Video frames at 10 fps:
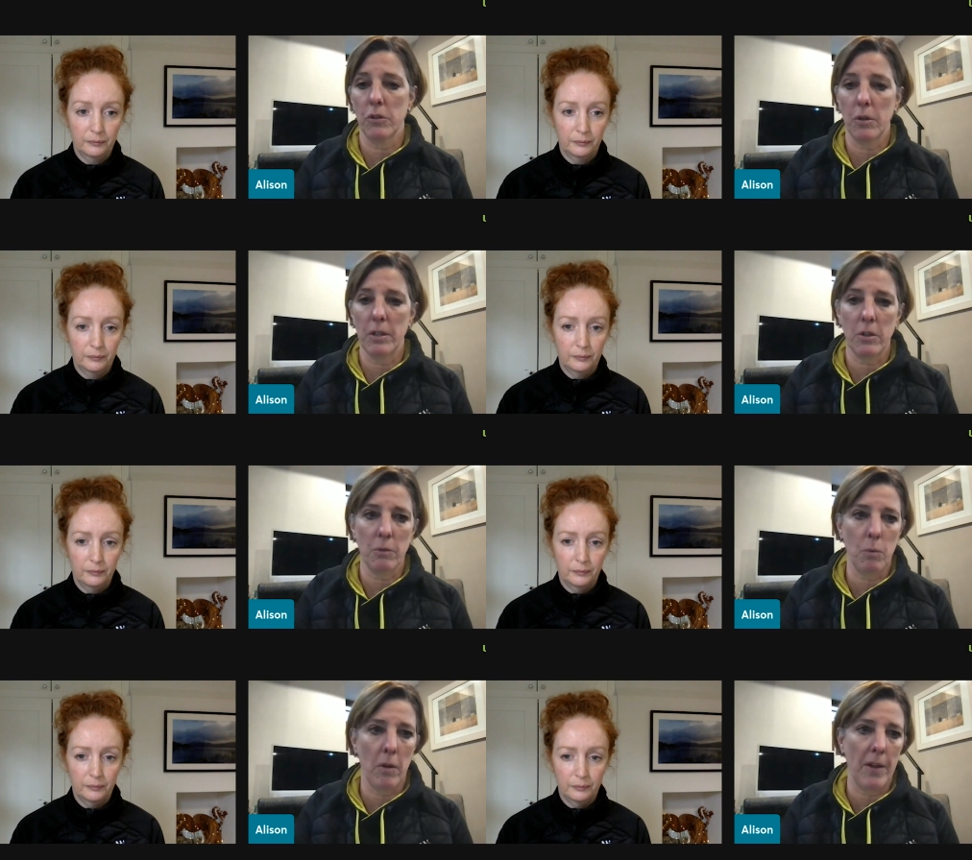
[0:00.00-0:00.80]
Speaker 1: so it's not
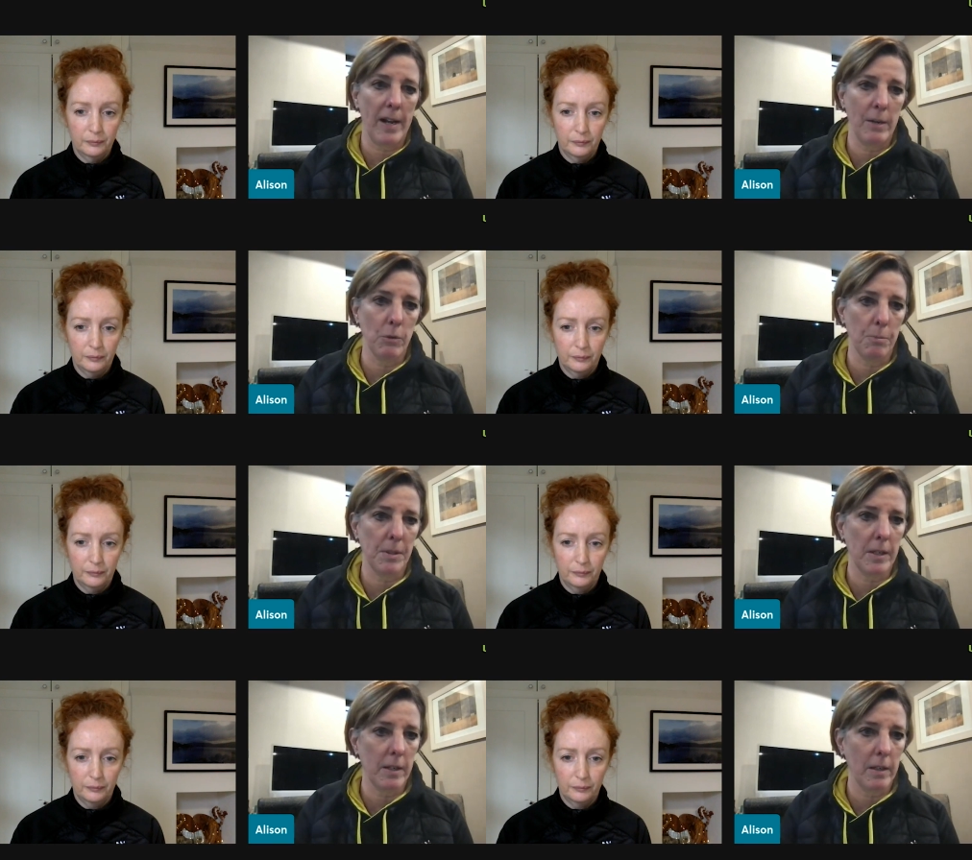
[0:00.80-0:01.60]
one that I would
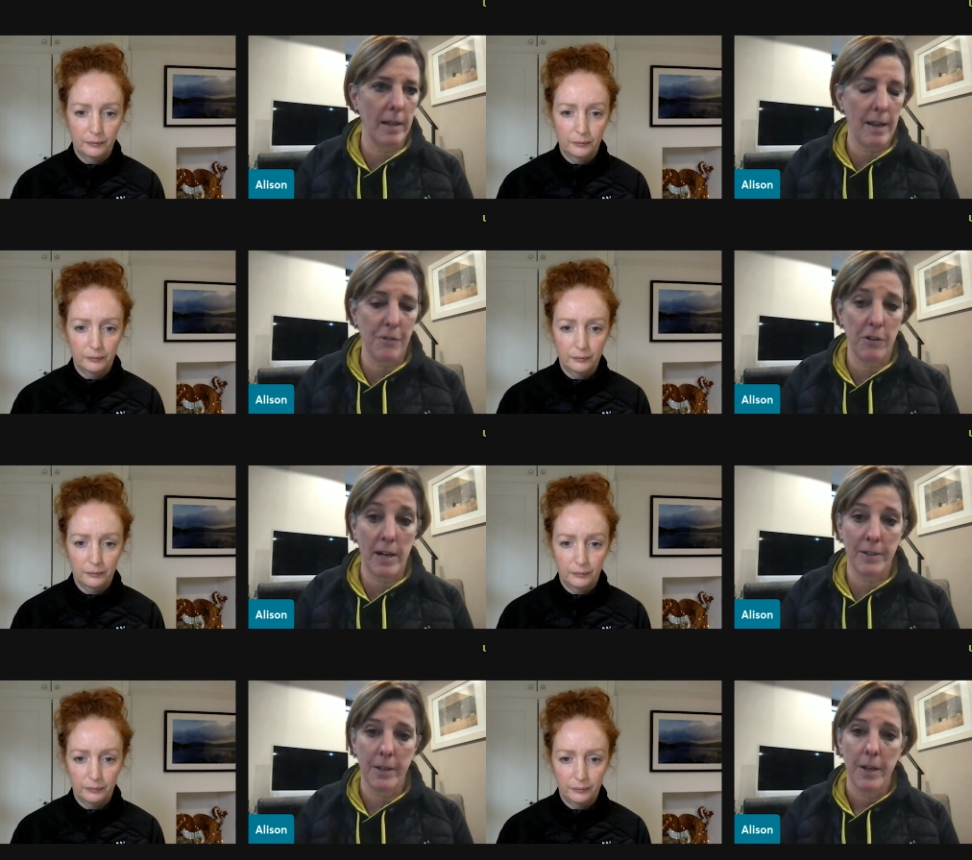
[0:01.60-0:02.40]
particularly ever
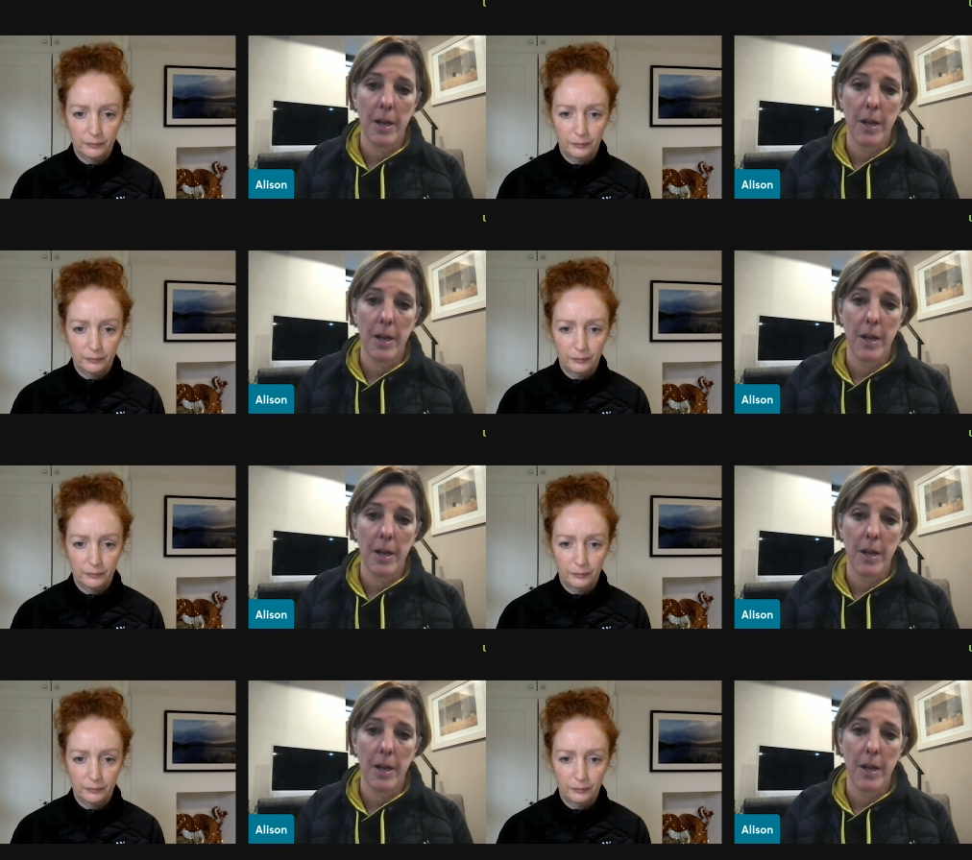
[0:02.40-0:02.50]
add.